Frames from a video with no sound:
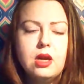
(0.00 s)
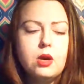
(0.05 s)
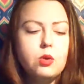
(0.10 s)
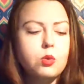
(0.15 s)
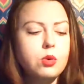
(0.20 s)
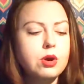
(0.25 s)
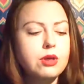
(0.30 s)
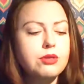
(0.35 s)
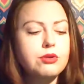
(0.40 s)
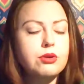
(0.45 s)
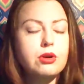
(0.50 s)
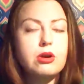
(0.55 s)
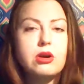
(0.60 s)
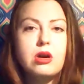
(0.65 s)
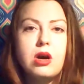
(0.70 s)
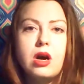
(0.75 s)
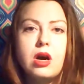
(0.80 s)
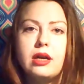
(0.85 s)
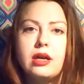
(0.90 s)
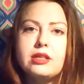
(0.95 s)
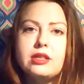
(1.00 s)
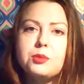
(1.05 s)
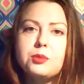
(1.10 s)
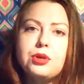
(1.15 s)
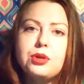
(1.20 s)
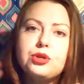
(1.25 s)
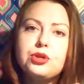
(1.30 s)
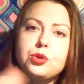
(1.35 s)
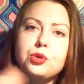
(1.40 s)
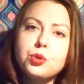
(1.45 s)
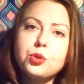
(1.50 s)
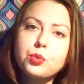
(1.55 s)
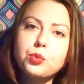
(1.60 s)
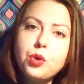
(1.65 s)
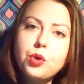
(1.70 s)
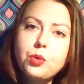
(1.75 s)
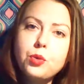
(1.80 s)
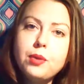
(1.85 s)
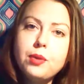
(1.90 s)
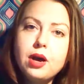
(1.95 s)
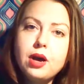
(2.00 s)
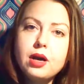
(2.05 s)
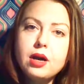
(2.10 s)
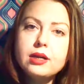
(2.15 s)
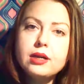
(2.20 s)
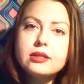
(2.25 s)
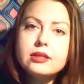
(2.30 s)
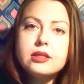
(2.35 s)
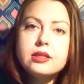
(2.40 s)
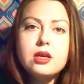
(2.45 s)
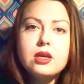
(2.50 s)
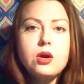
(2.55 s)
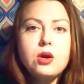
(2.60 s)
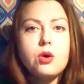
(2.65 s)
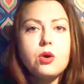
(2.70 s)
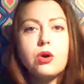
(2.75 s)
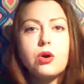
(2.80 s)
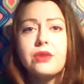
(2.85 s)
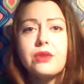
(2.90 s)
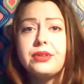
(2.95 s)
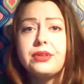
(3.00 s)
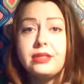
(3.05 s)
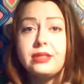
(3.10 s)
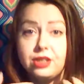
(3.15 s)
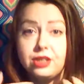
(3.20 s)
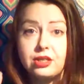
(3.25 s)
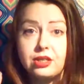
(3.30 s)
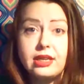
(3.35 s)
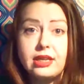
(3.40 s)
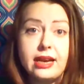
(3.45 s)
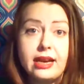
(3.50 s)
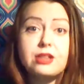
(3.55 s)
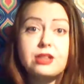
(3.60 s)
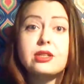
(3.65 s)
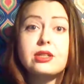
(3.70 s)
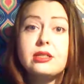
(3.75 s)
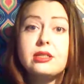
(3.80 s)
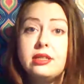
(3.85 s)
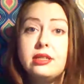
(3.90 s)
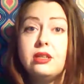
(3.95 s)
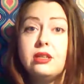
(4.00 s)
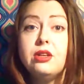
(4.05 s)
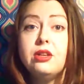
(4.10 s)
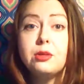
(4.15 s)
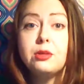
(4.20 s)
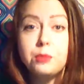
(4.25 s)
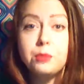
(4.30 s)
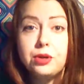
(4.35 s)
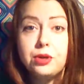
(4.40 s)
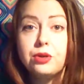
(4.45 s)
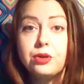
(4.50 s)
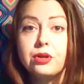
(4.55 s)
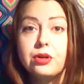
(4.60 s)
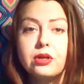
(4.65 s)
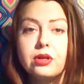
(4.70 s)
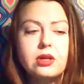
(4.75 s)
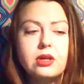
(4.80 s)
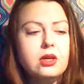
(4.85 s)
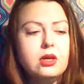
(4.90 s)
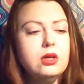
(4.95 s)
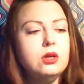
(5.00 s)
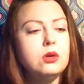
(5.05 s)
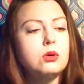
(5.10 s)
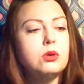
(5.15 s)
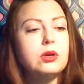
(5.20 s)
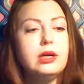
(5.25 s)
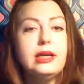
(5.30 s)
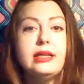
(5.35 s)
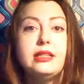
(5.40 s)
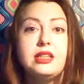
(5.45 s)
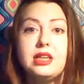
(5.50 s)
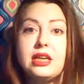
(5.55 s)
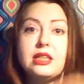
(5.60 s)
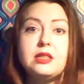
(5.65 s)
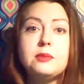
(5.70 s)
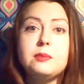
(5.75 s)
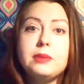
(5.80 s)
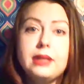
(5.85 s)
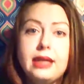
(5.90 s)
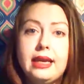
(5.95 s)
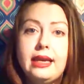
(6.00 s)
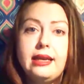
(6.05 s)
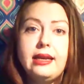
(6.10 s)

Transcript: Whether or not it's put into a robot, or if it's just actually still a computer, or a chess playing